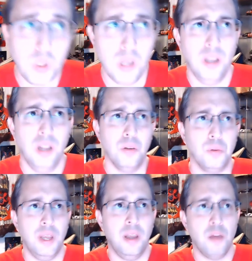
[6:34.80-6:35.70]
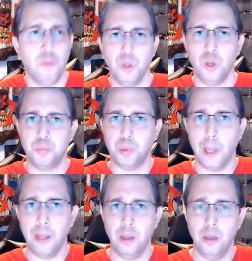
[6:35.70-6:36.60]
they have really good
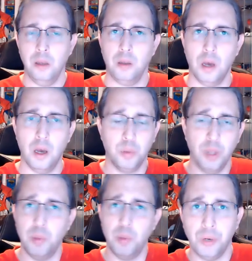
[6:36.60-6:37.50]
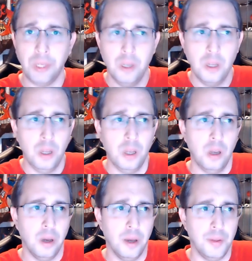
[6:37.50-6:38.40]
playability.
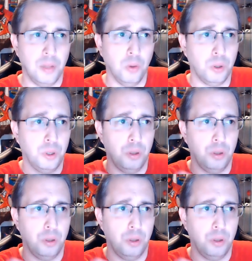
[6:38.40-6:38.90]
They look,